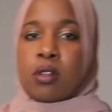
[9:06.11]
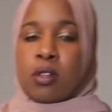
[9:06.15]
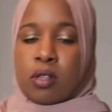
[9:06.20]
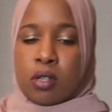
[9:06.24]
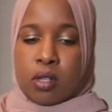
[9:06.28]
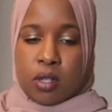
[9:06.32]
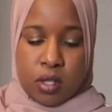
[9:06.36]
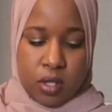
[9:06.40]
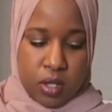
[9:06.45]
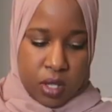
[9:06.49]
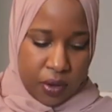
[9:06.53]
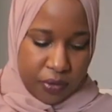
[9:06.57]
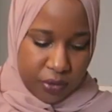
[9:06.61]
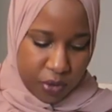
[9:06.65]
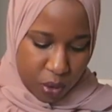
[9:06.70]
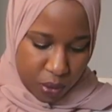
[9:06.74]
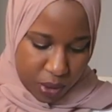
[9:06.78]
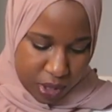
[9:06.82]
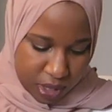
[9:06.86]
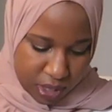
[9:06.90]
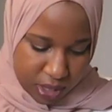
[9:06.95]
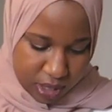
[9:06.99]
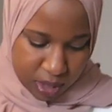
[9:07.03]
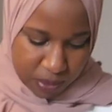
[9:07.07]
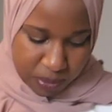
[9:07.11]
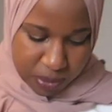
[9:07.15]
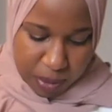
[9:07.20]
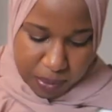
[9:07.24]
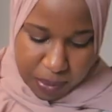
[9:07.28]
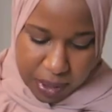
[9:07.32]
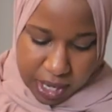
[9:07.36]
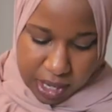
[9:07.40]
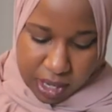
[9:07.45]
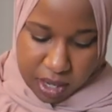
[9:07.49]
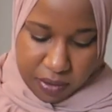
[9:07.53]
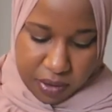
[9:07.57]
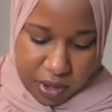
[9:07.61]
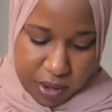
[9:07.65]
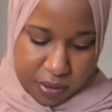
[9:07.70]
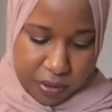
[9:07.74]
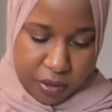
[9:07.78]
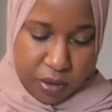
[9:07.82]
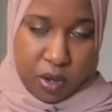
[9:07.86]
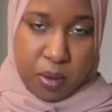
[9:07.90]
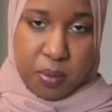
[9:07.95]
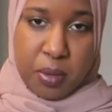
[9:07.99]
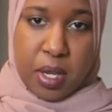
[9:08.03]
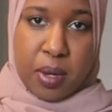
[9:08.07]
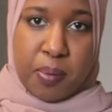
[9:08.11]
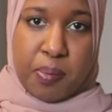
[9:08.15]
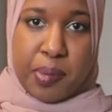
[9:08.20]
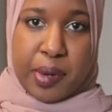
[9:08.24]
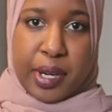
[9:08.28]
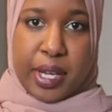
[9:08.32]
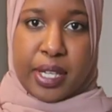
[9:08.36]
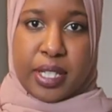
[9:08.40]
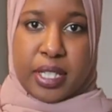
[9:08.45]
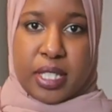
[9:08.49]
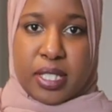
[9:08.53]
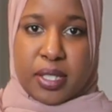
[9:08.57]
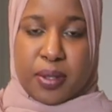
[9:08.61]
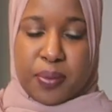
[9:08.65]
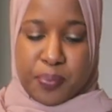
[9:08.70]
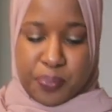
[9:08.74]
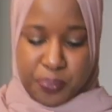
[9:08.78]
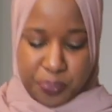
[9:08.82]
Just have no one to zip the back of it for me, but